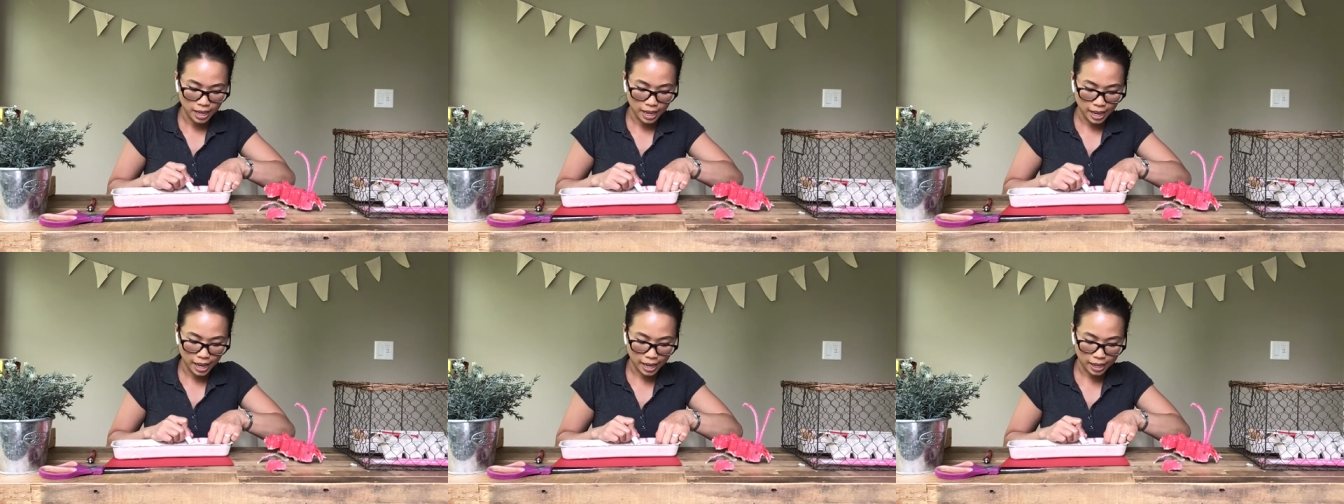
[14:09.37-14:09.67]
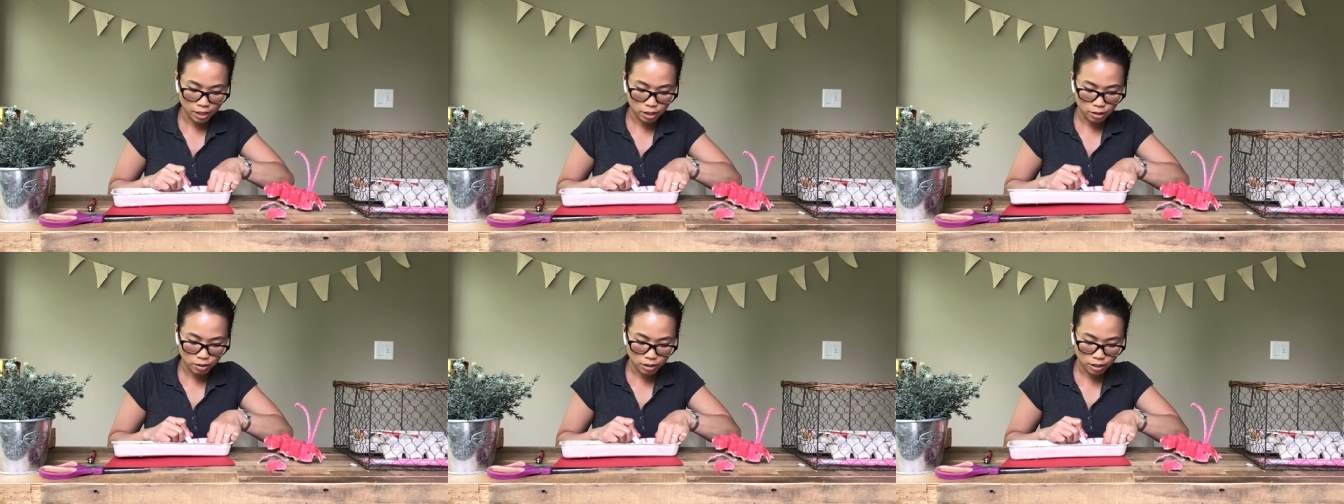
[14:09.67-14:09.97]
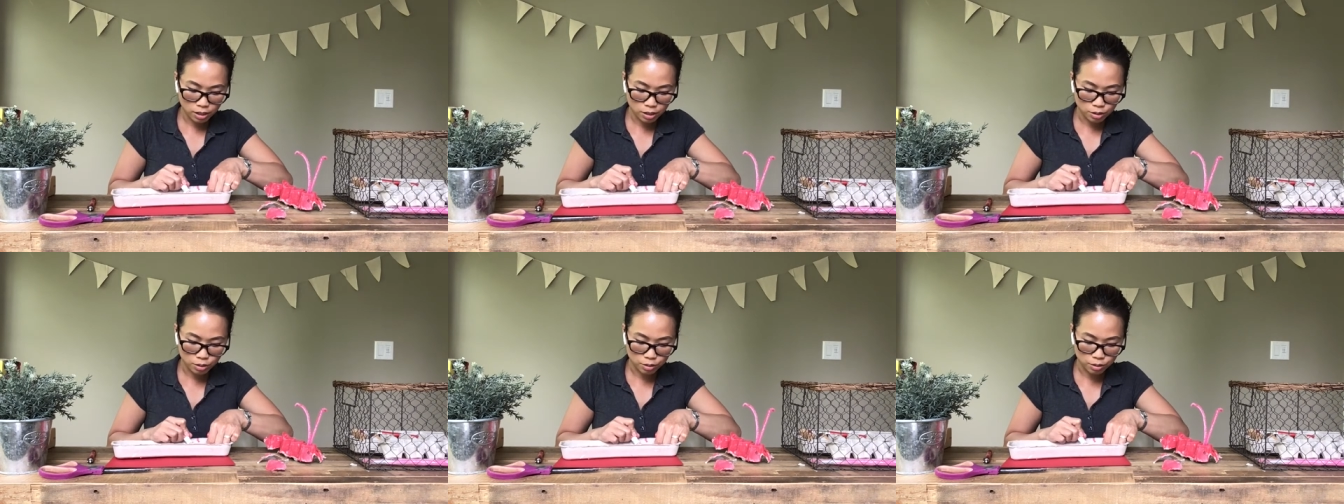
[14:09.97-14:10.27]
And you can
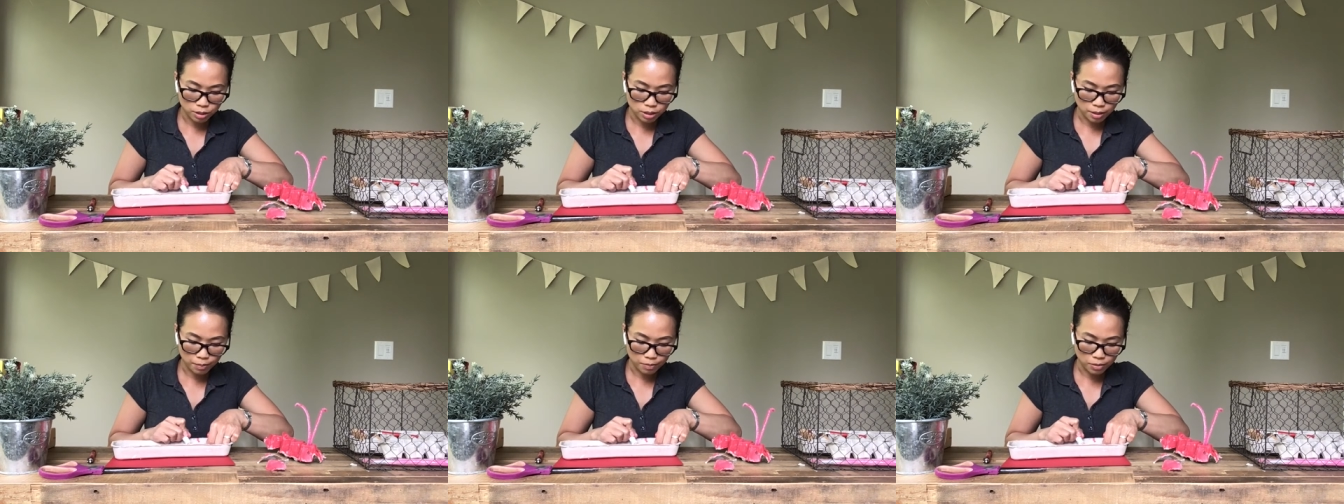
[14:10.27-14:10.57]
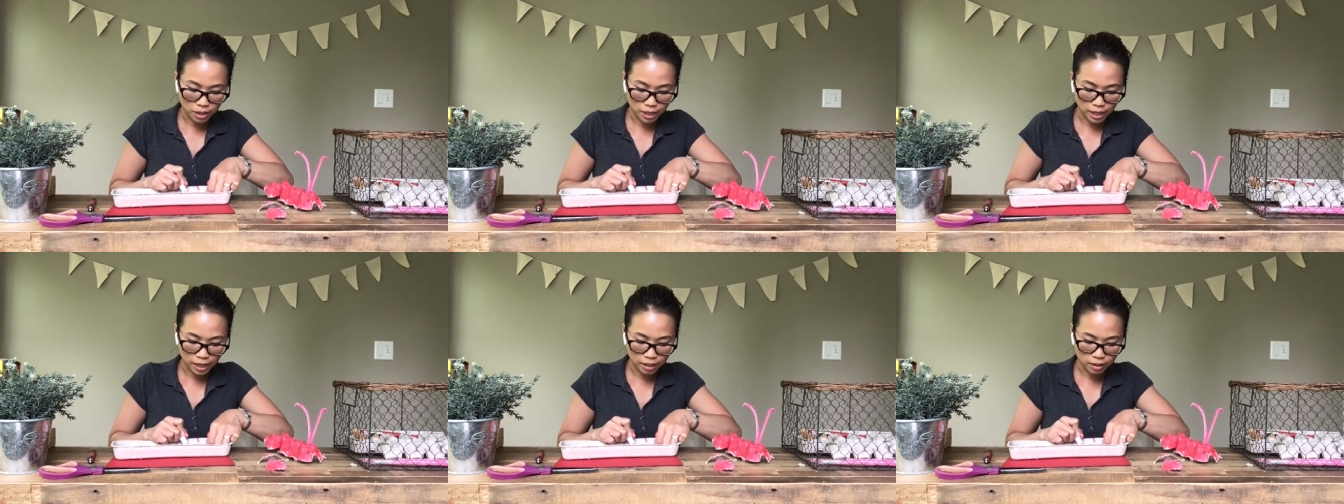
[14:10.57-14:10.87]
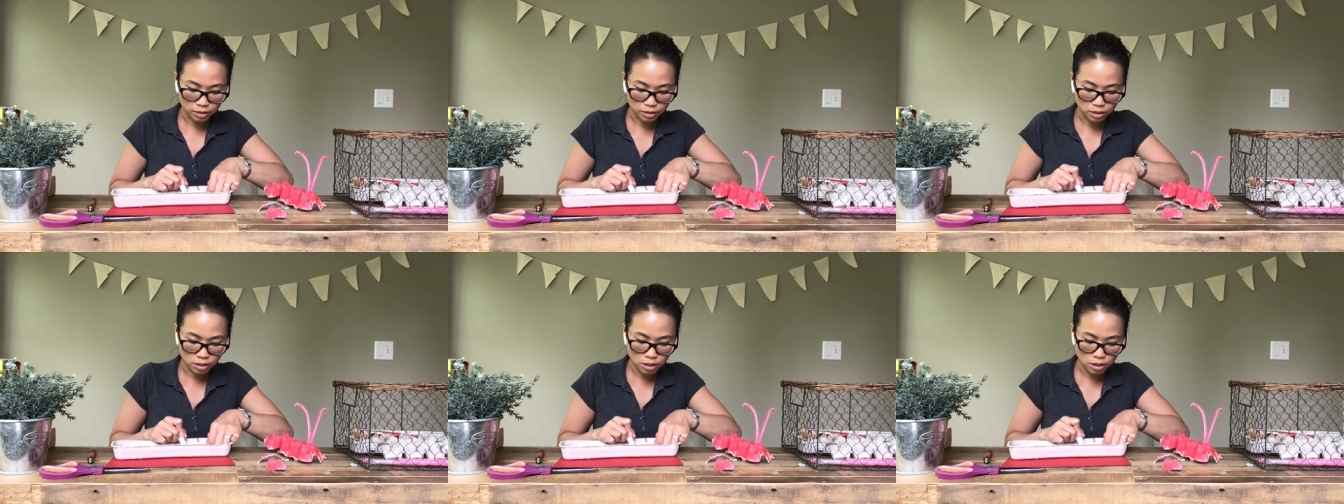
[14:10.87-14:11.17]
use something
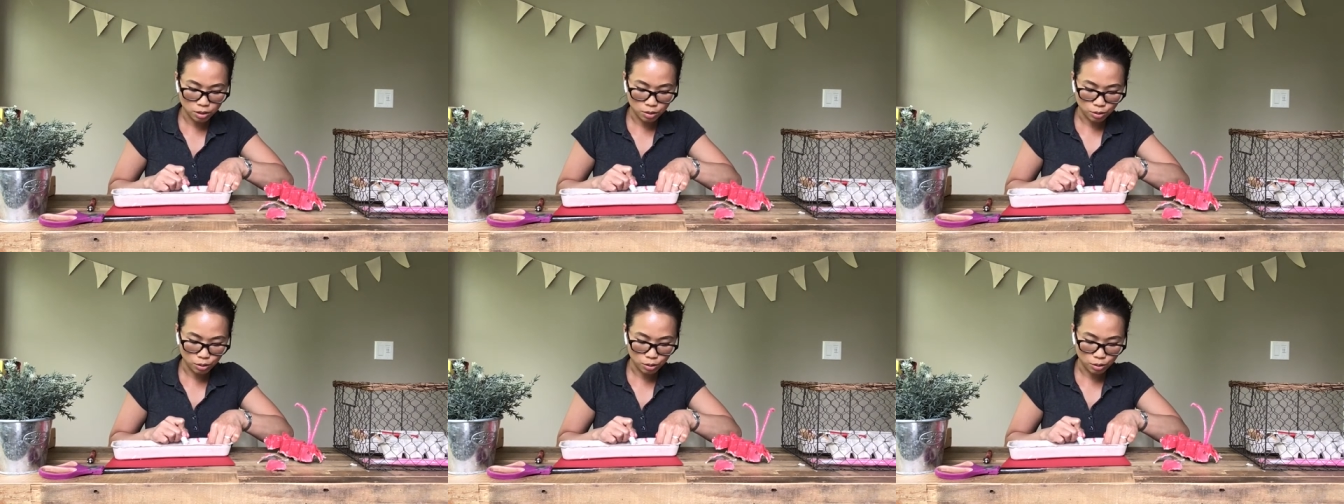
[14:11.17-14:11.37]
else too.